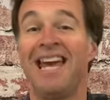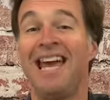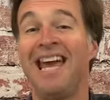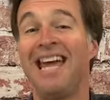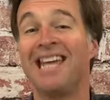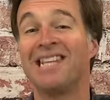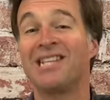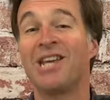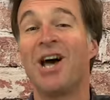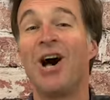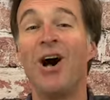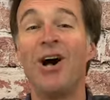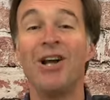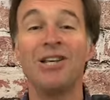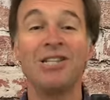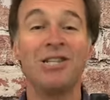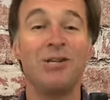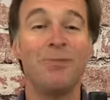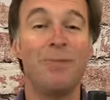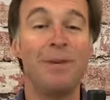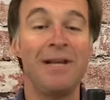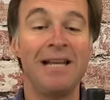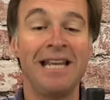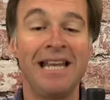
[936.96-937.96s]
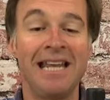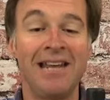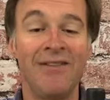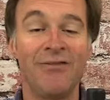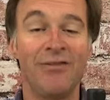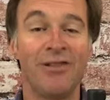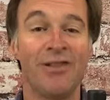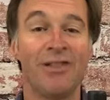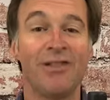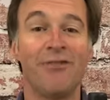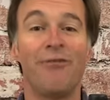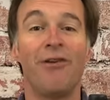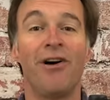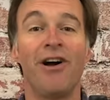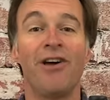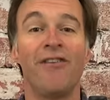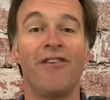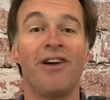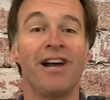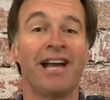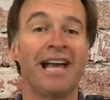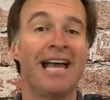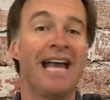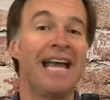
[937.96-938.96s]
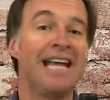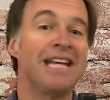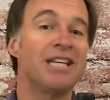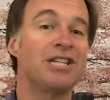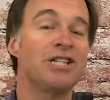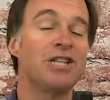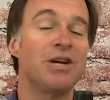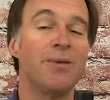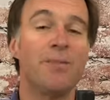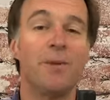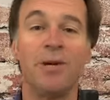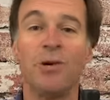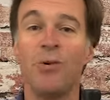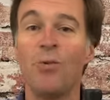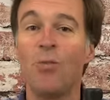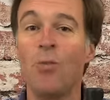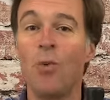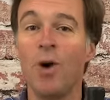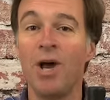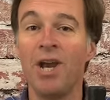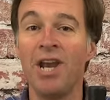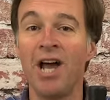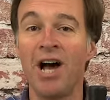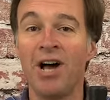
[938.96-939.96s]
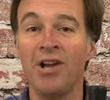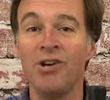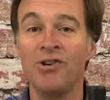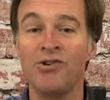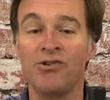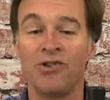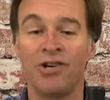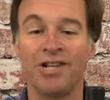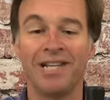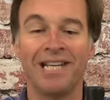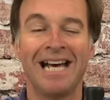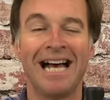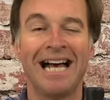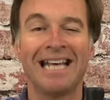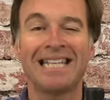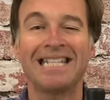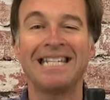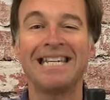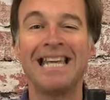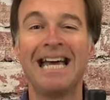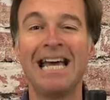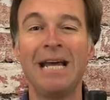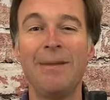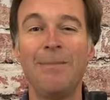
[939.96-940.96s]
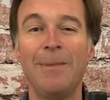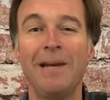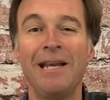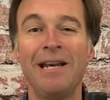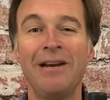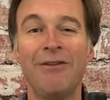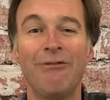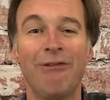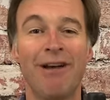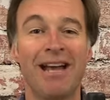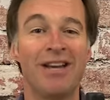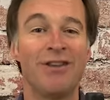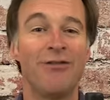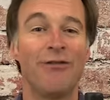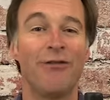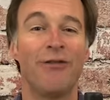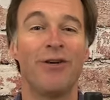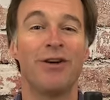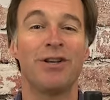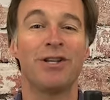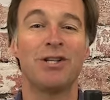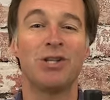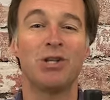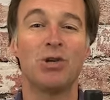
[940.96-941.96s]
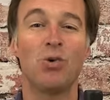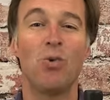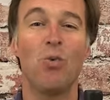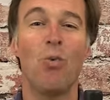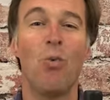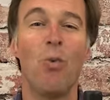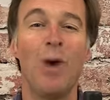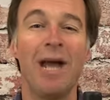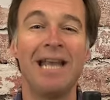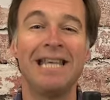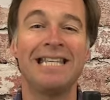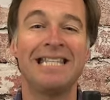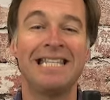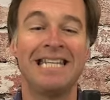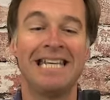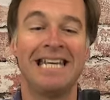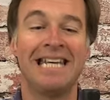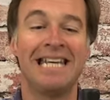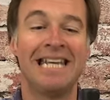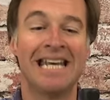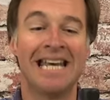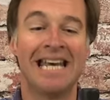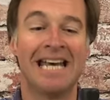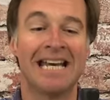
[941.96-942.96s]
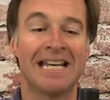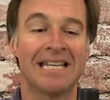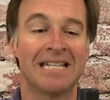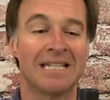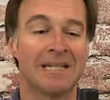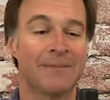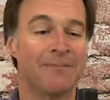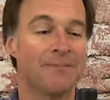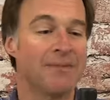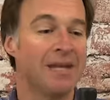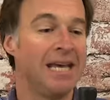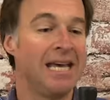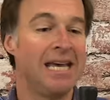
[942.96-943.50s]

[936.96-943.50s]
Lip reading: It's hard to believe that the Weihrauch HW100 has now been around for 20 years.